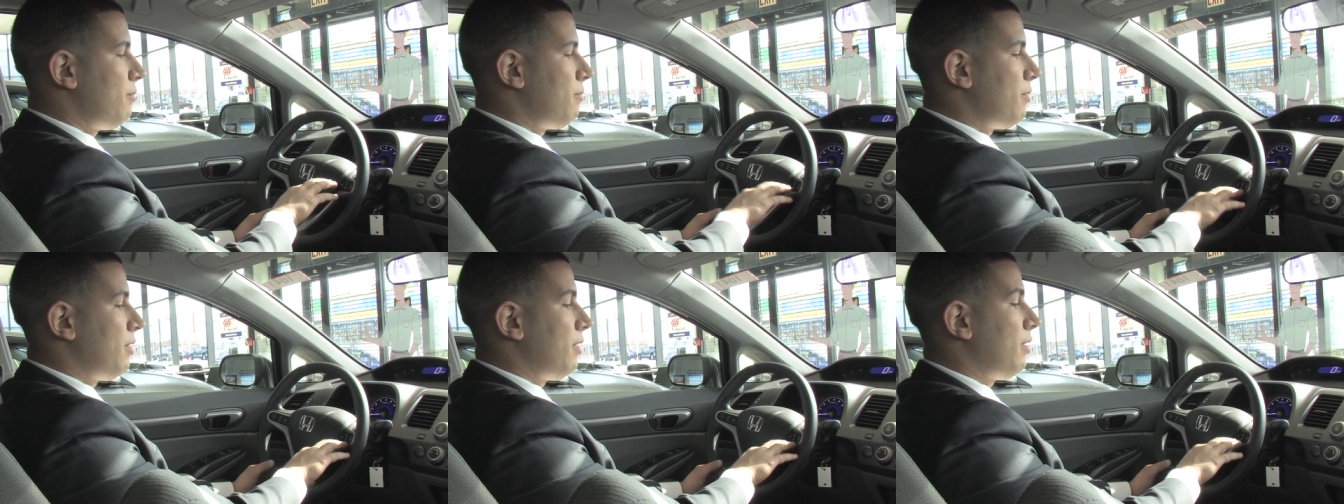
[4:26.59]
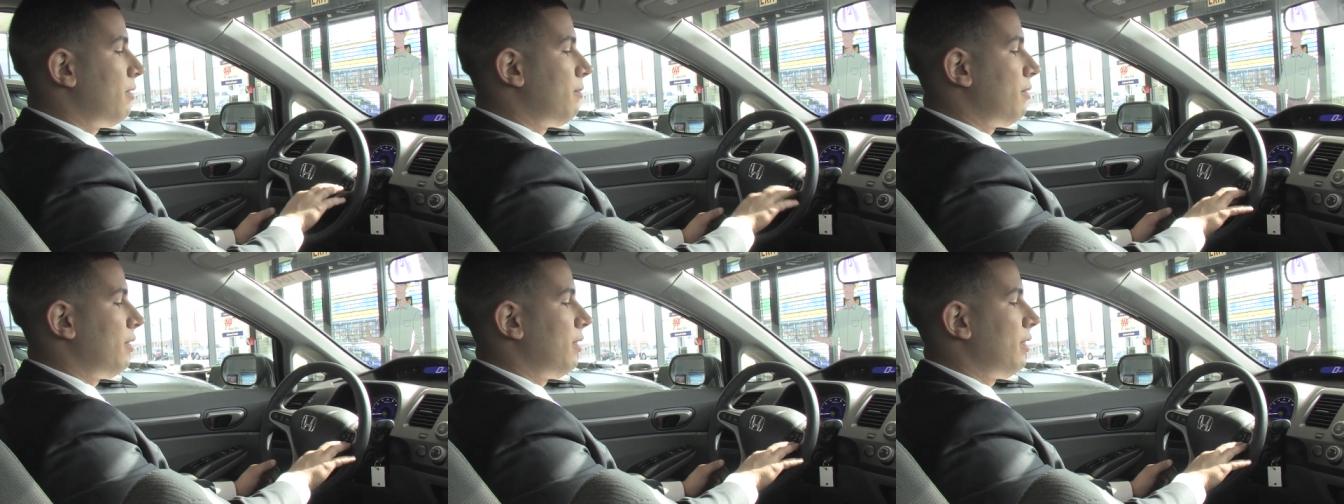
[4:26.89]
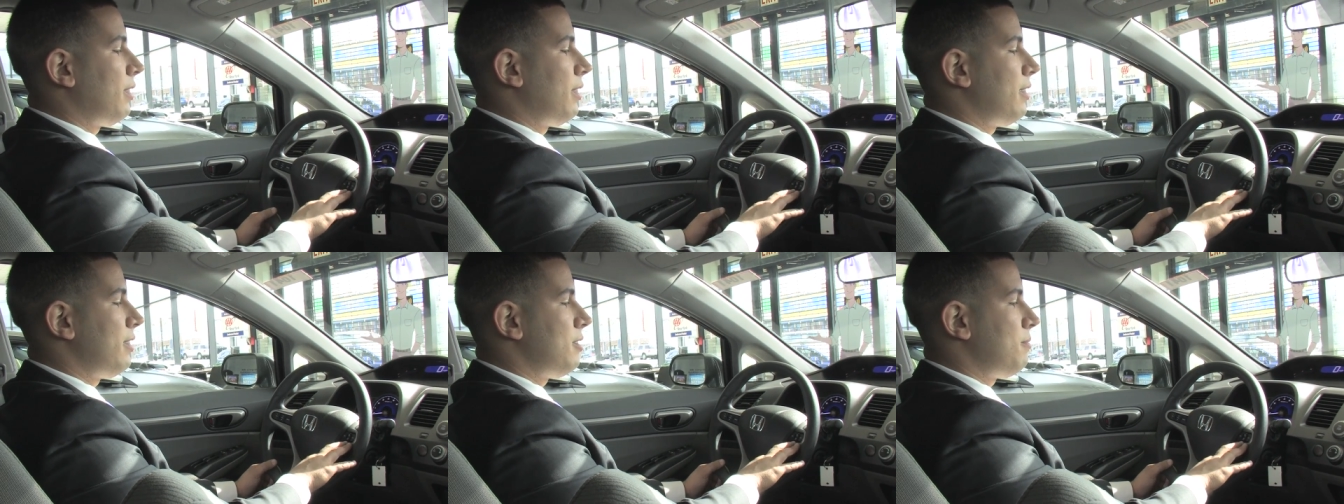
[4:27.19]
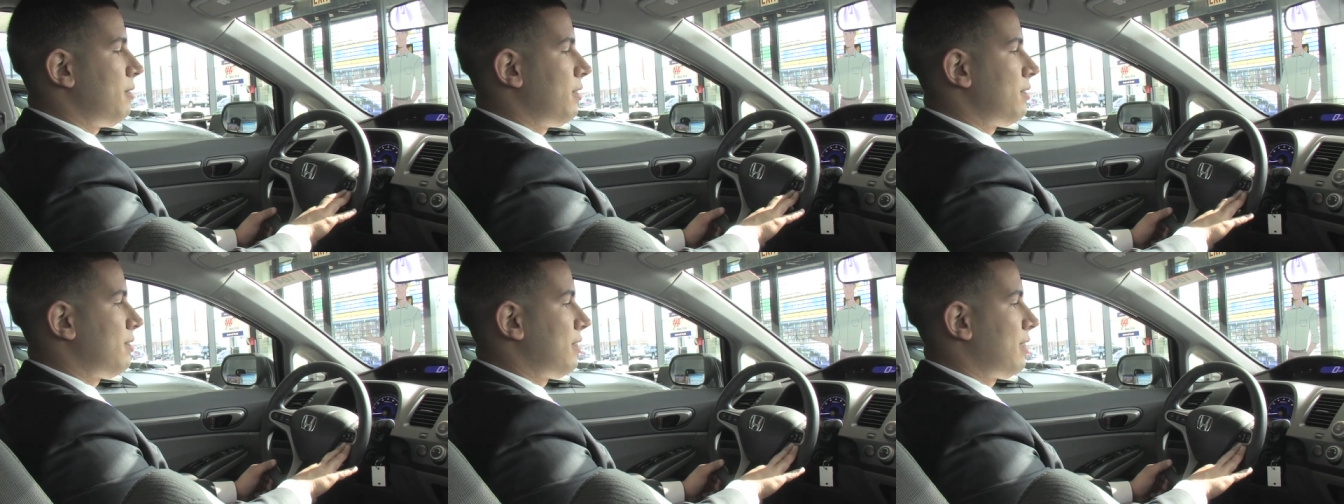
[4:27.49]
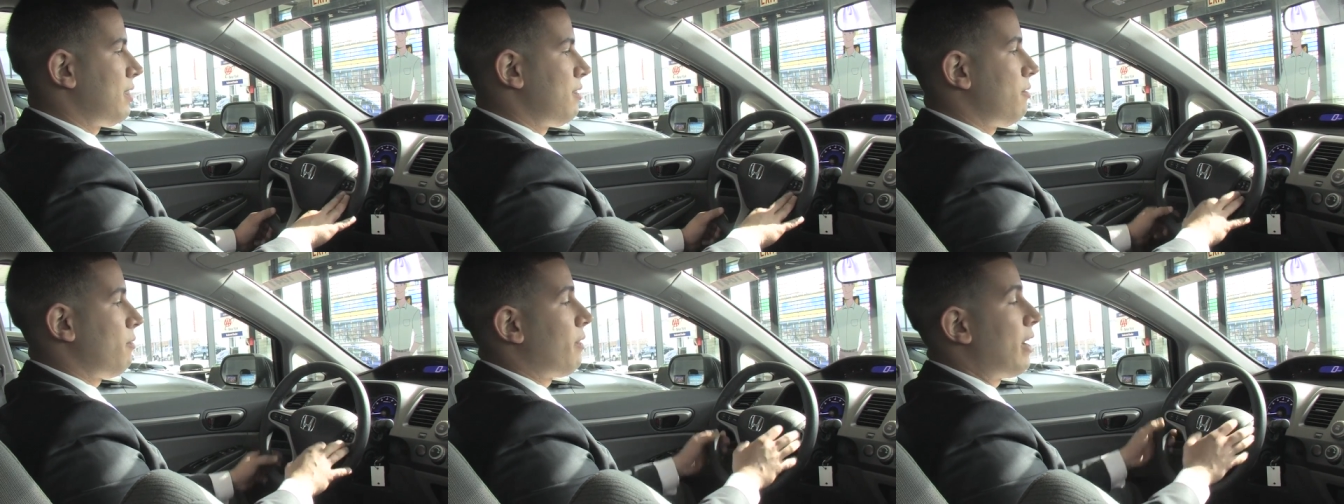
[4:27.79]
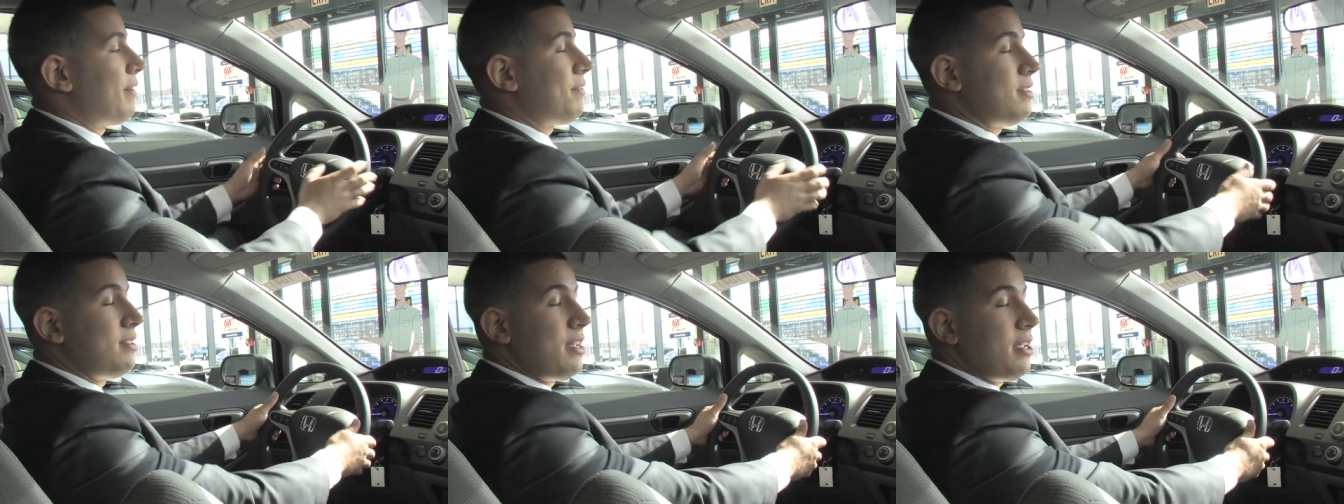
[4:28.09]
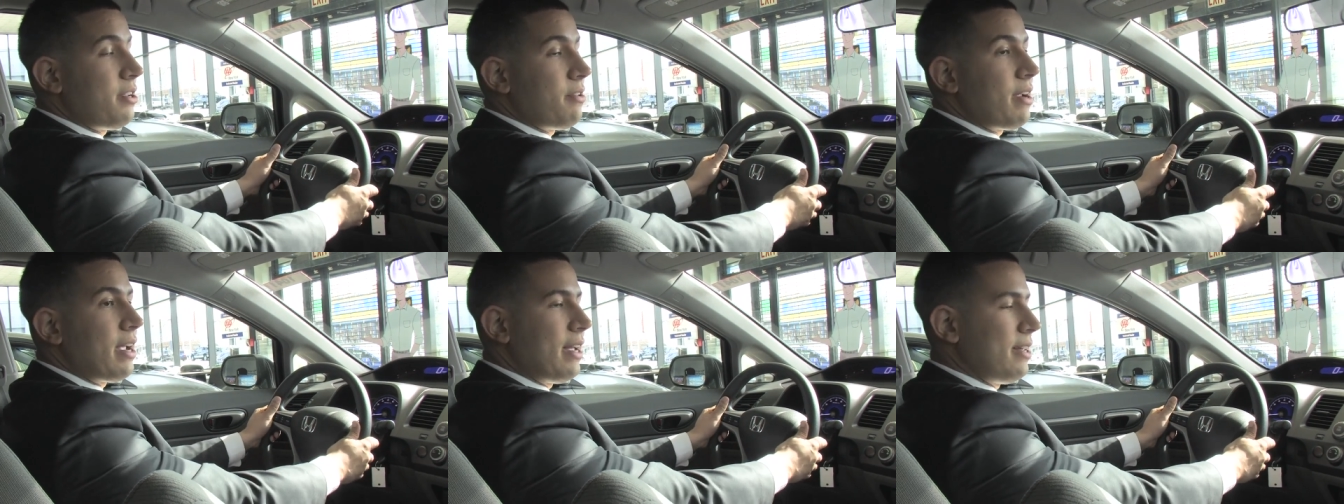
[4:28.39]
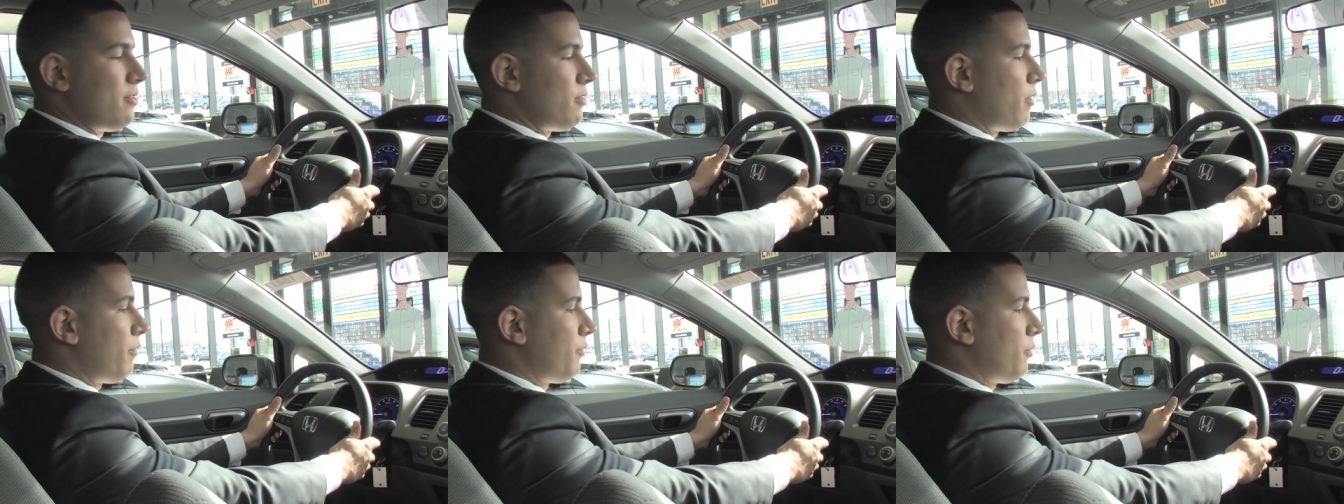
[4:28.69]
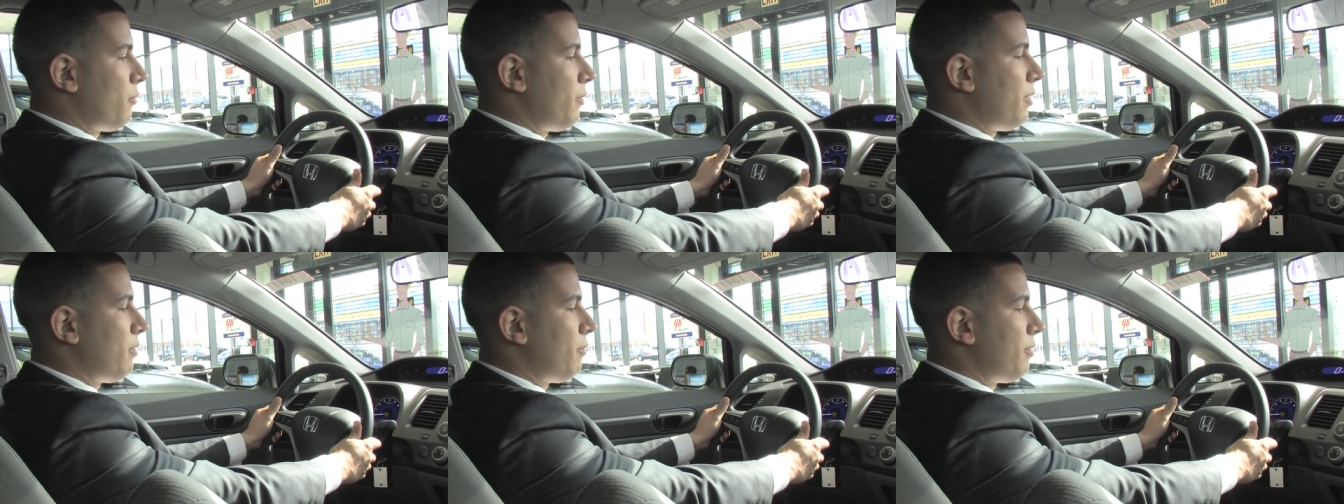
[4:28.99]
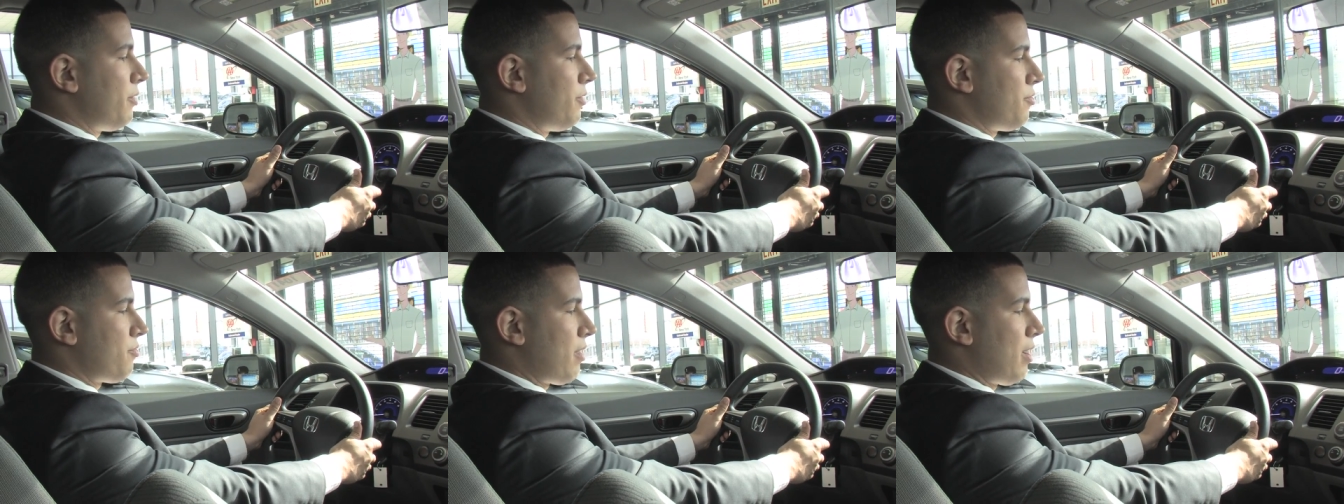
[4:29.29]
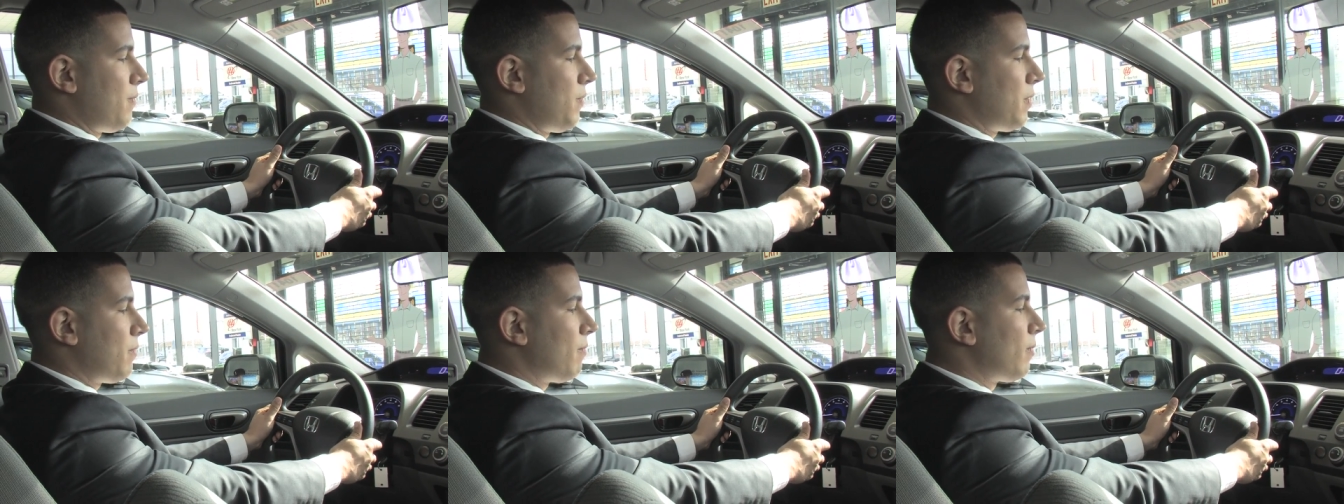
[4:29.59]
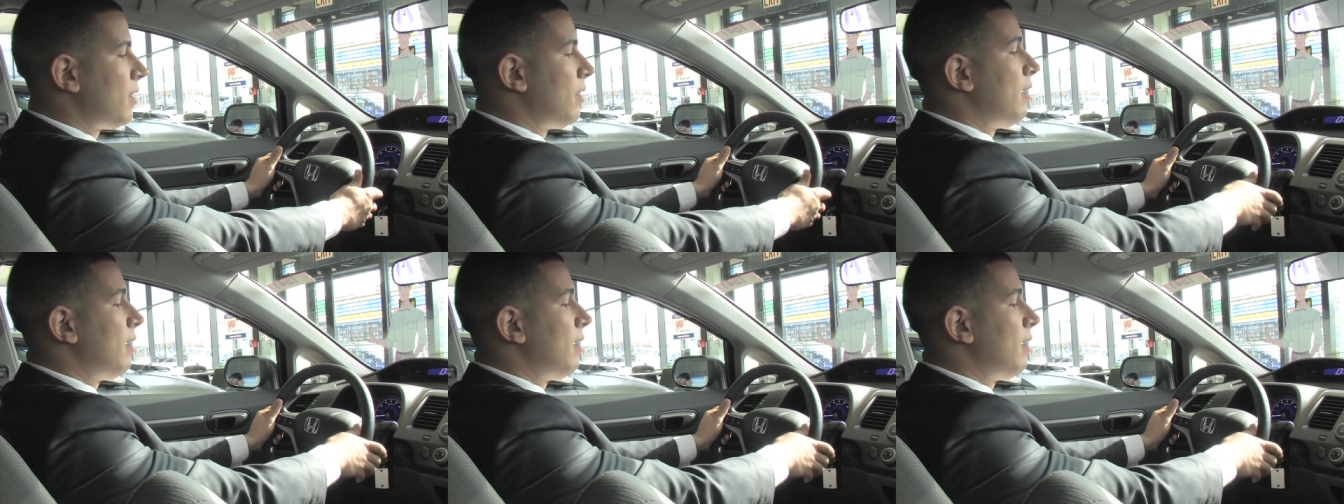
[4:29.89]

really, really nice because, again, you don't have to take your hands off the wheel when you're driving